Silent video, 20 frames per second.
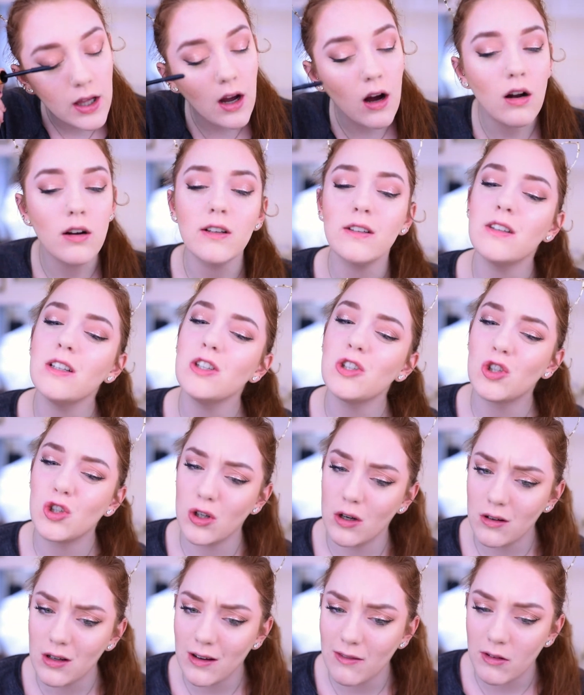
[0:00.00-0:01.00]
that honestly
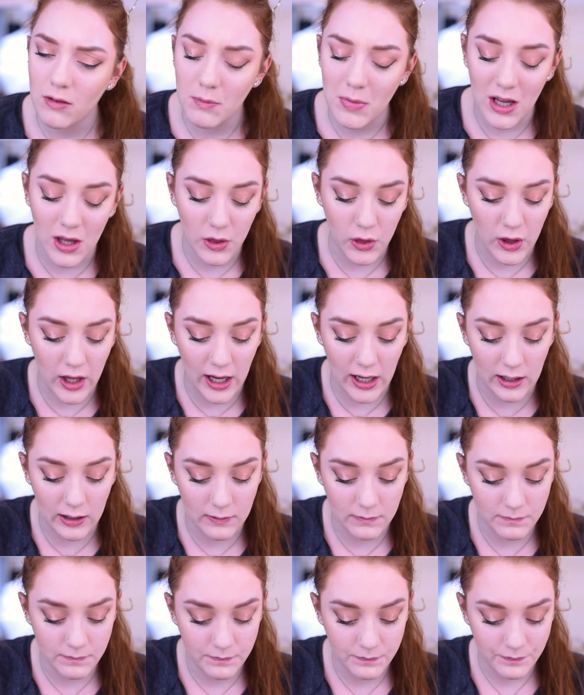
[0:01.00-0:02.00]
shouldn't even be a thing.
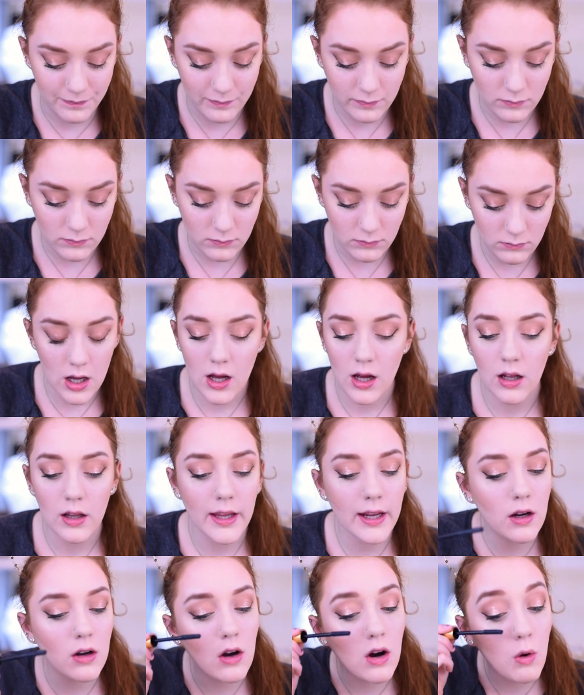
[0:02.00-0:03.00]

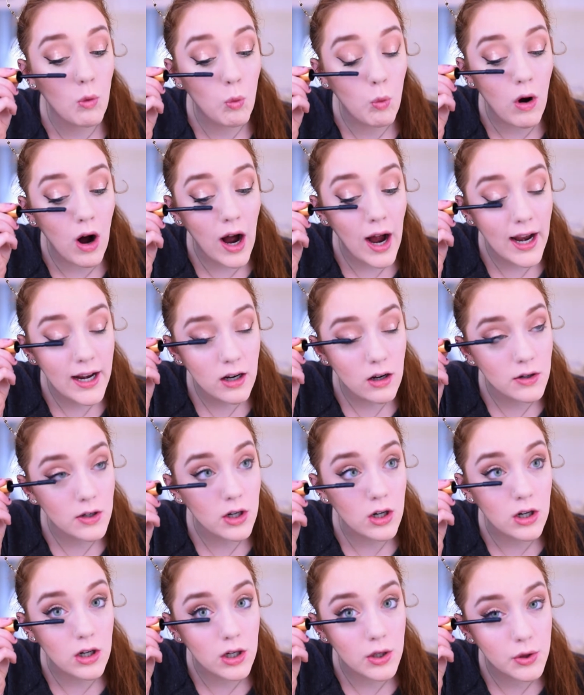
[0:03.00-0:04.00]
Like, why on
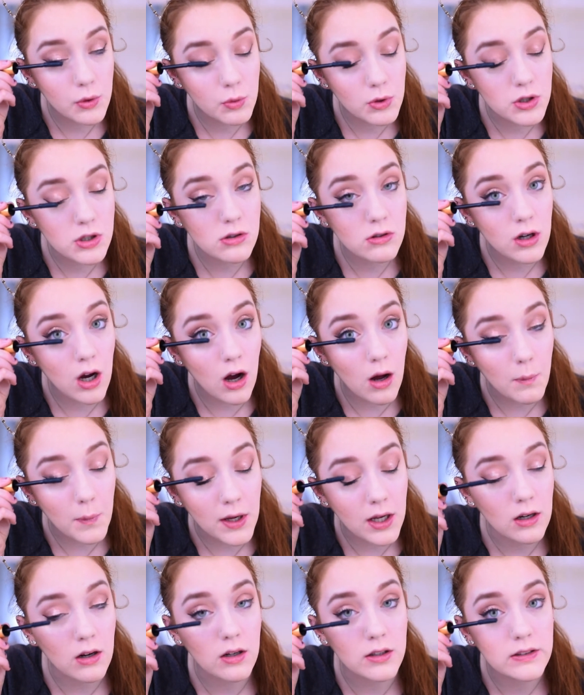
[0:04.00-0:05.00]
earth would you
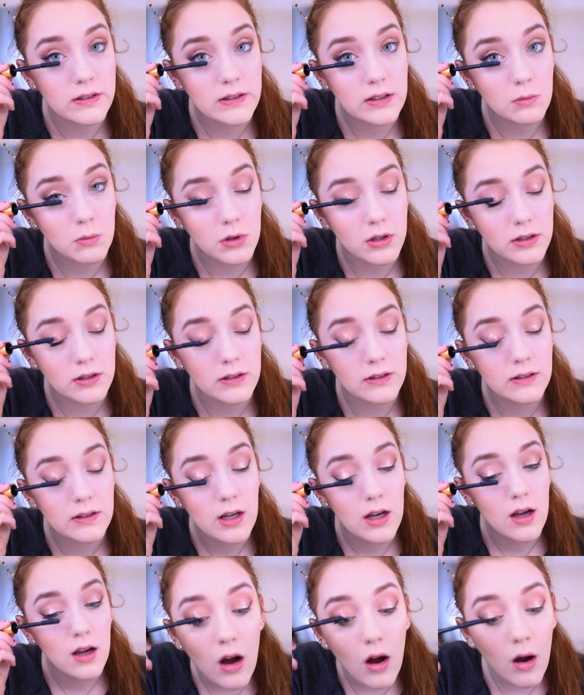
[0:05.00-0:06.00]
comment on someone's
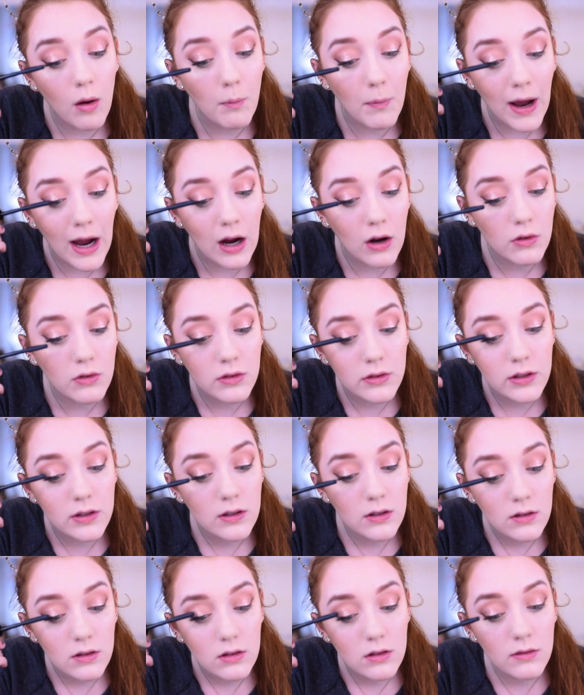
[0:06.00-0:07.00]
amount,
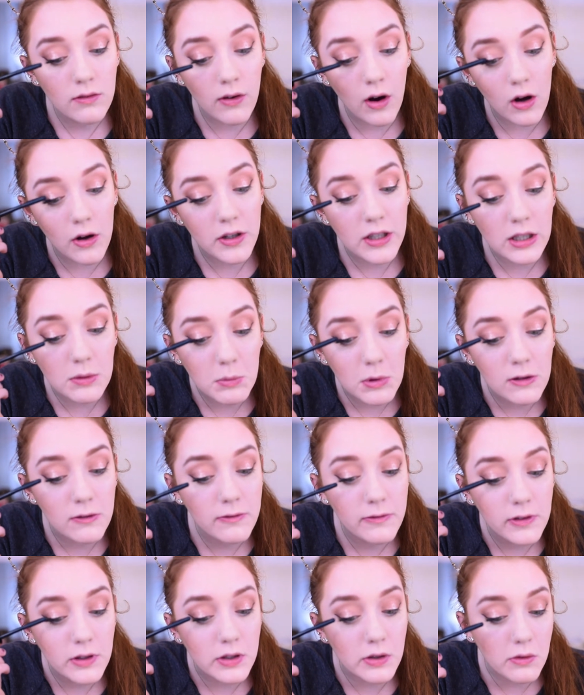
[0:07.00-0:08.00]
volume of
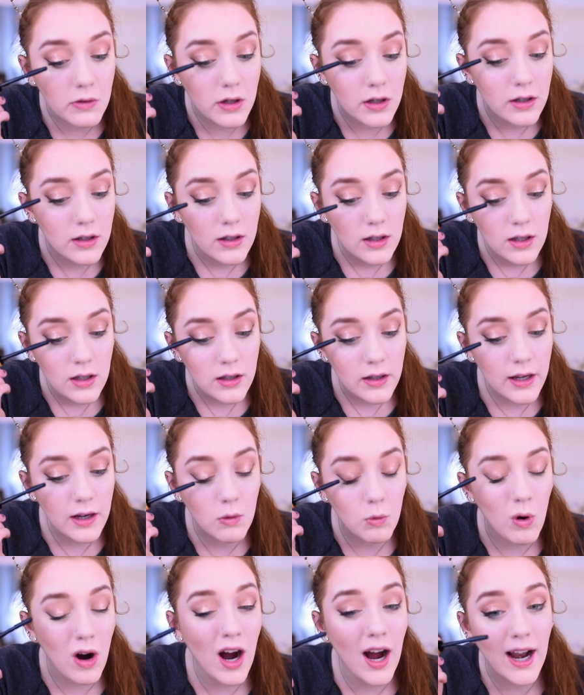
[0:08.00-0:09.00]
food?
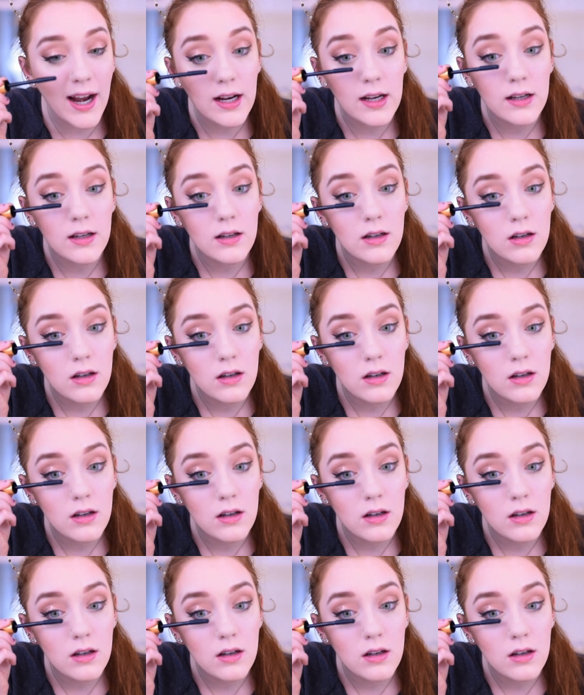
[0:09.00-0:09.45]
Like, why?